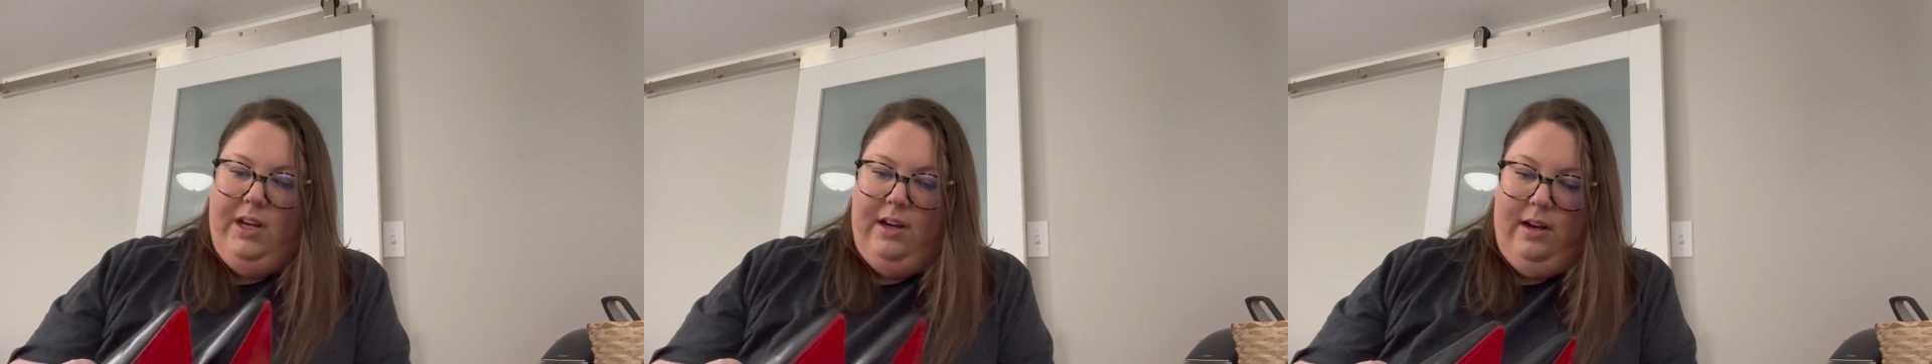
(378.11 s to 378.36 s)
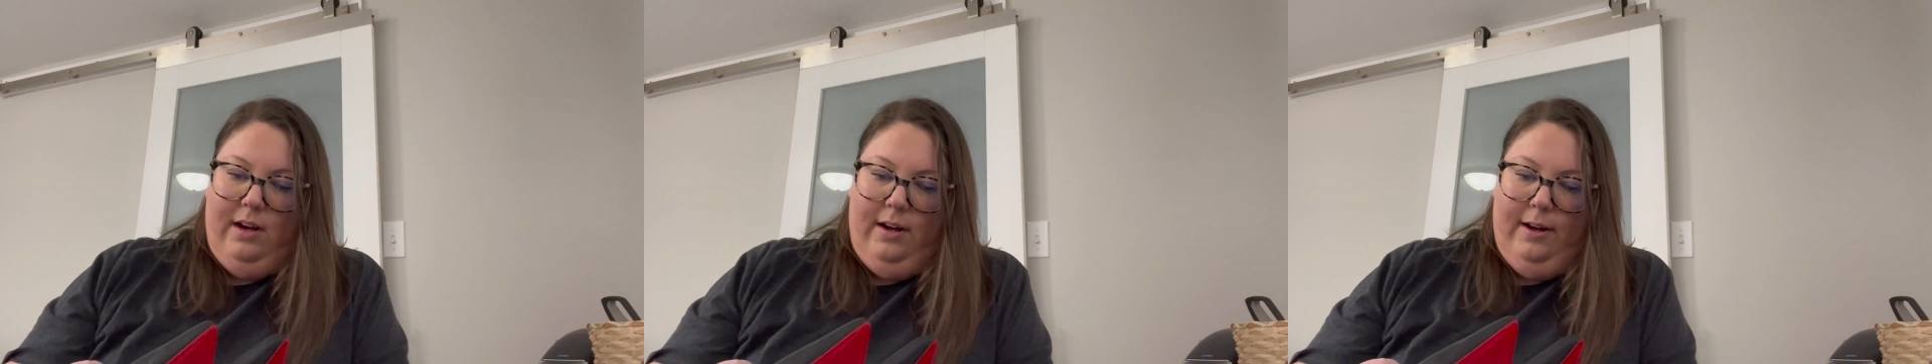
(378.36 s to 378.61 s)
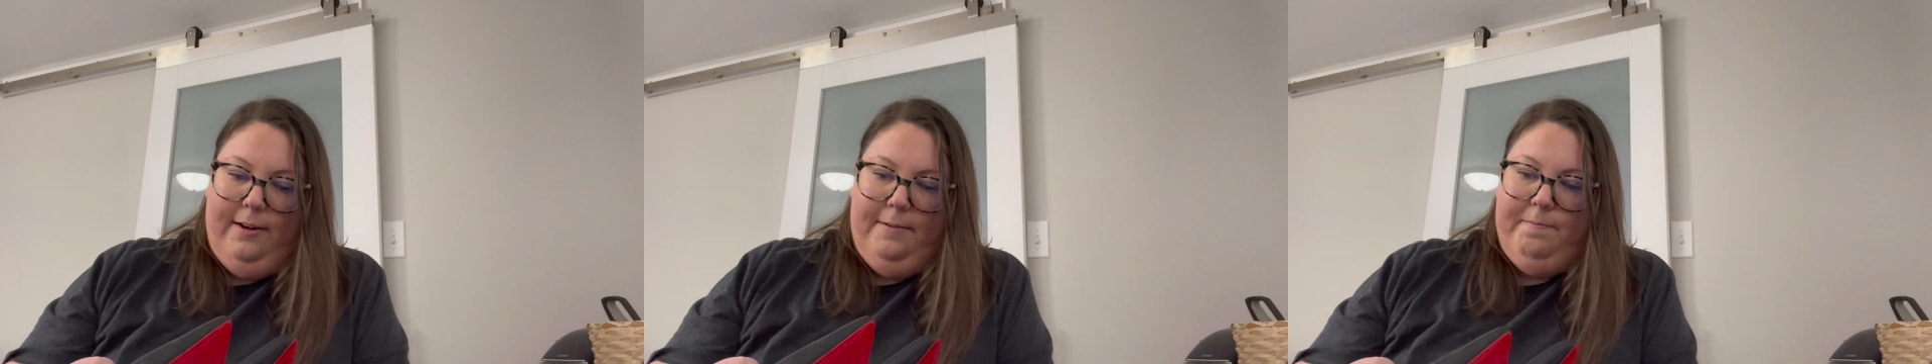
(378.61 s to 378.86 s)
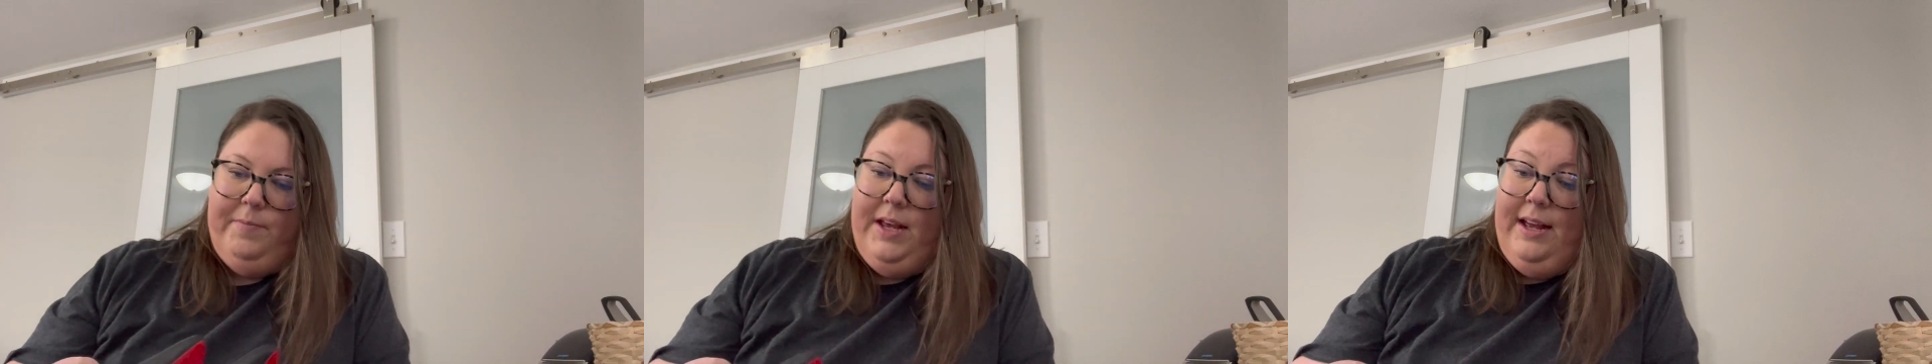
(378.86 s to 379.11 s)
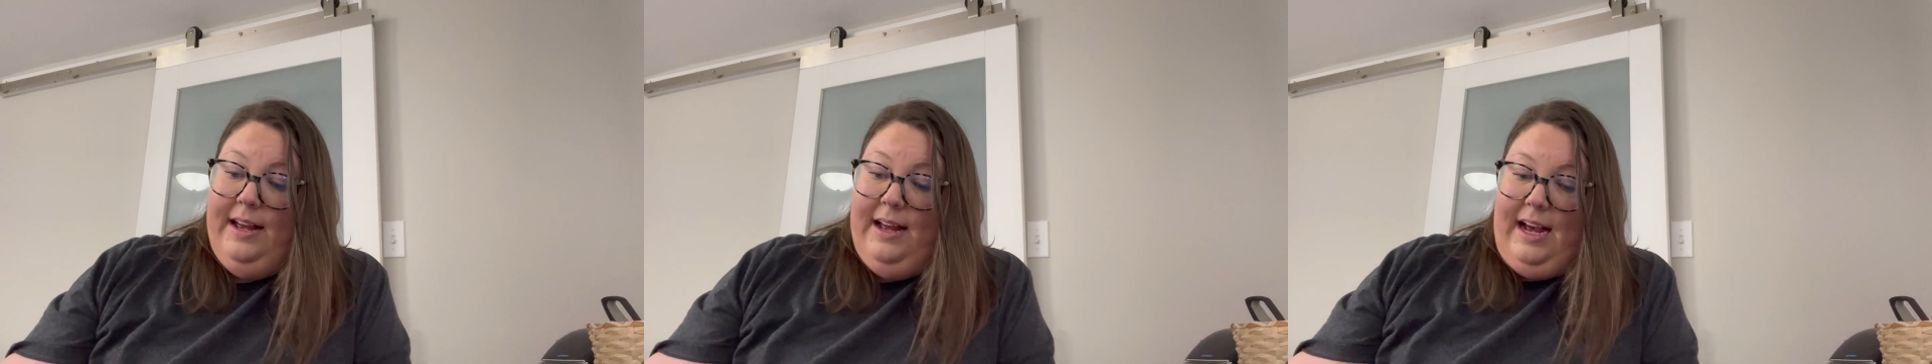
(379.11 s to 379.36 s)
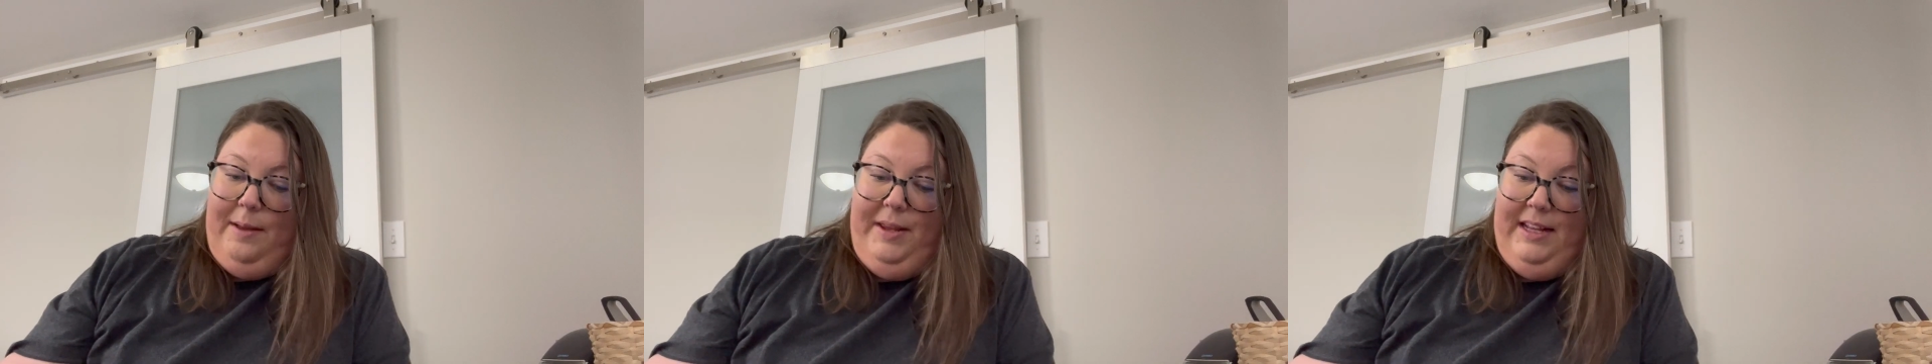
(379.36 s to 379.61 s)

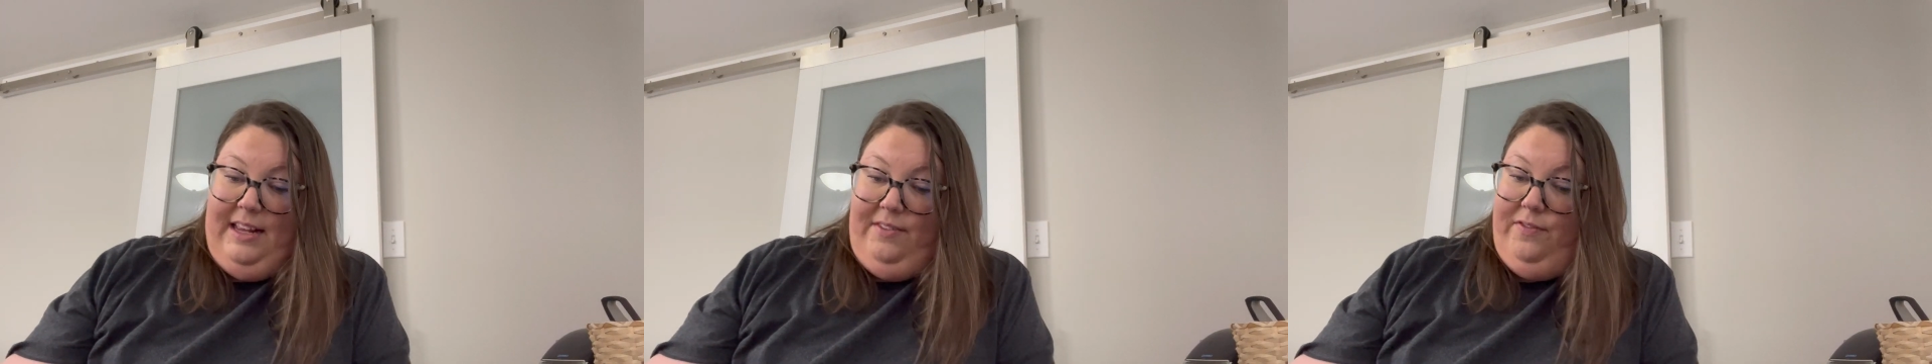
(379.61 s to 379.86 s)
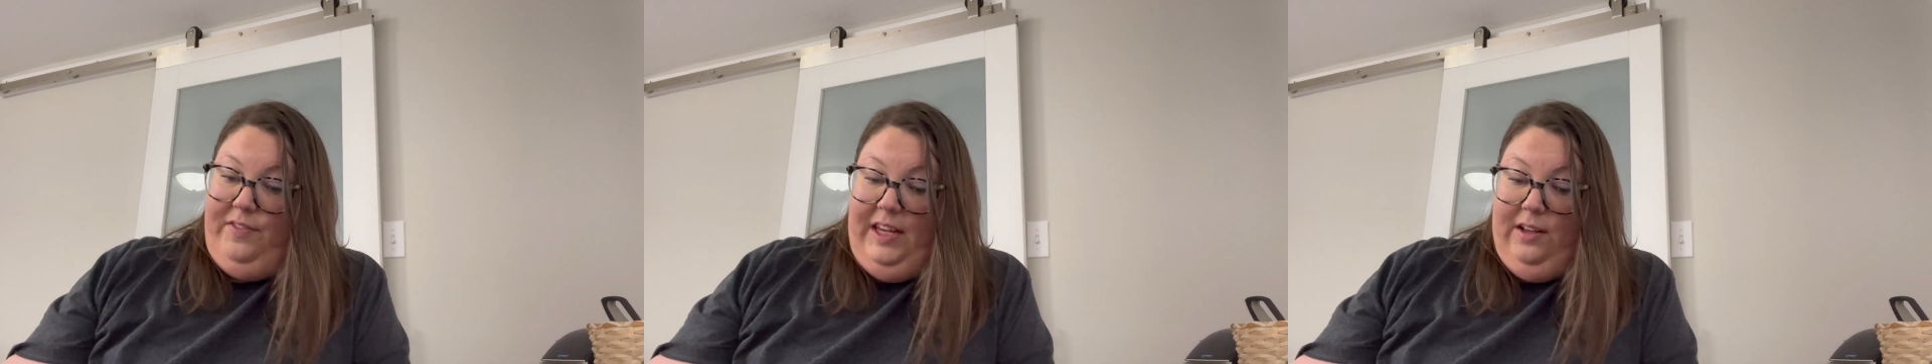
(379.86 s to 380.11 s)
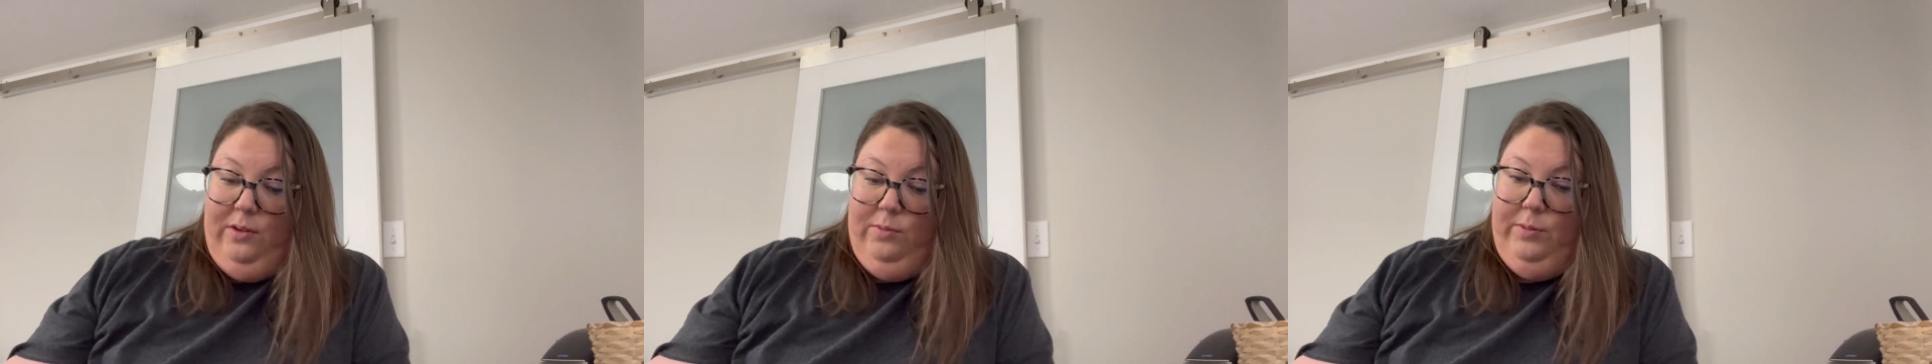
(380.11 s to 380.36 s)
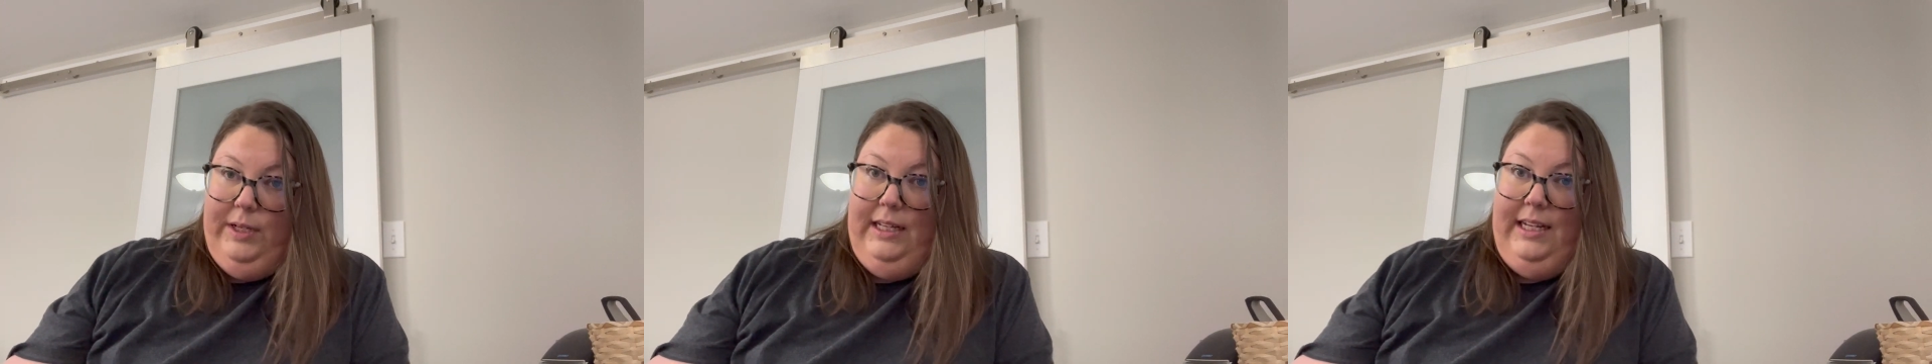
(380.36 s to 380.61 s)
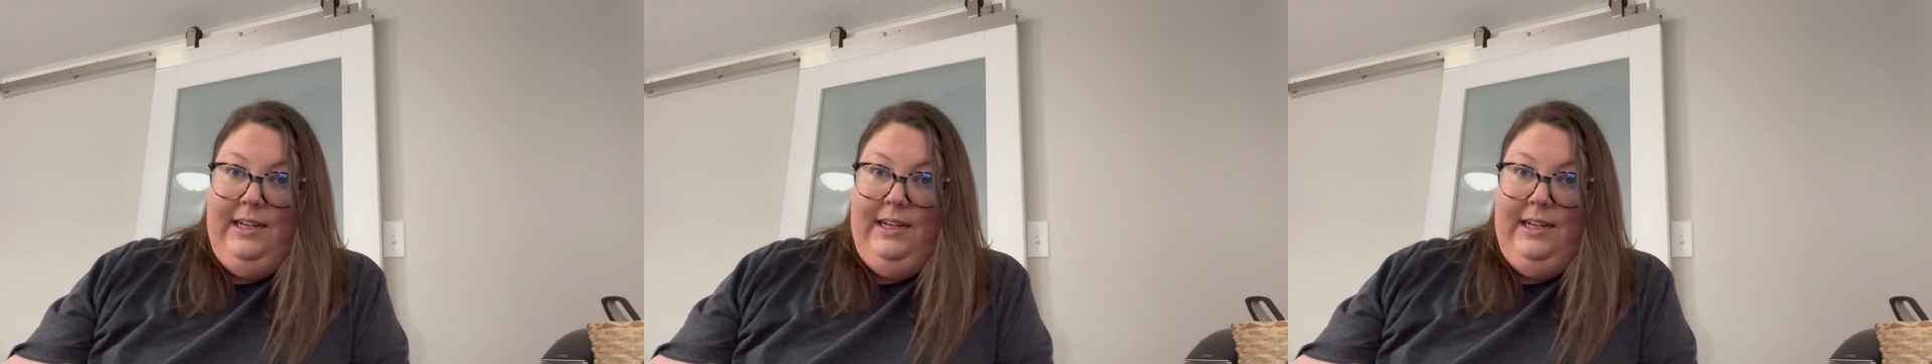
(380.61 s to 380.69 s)
I mean, they feel really